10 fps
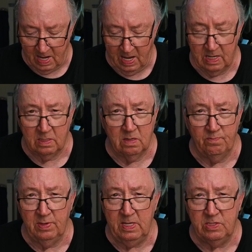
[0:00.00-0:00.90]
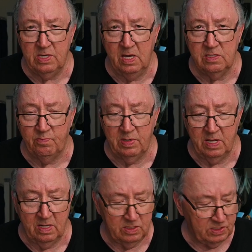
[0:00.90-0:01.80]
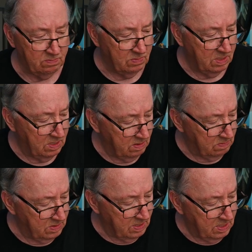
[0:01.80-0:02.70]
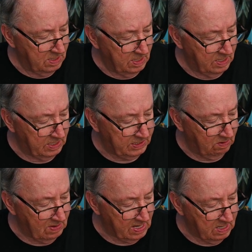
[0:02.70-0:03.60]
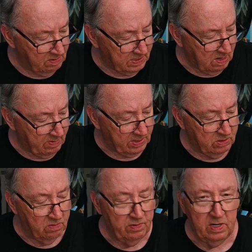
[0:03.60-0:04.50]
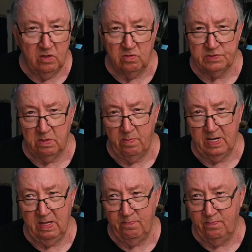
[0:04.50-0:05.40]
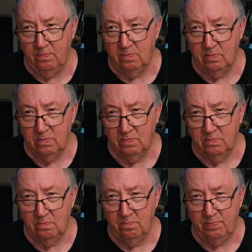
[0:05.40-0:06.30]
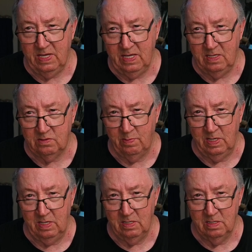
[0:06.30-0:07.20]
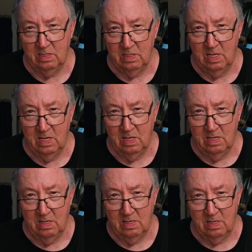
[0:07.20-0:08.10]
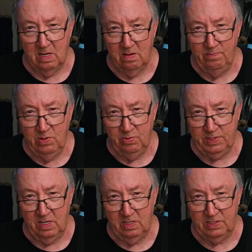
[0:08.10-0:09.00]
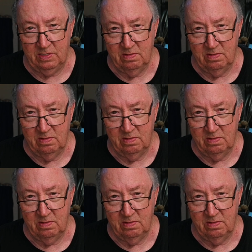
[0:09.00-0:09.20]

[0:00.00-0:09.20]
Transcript: I had a complete change of plans. It seems like every time I do a video, somebody pings me. I'll mute this.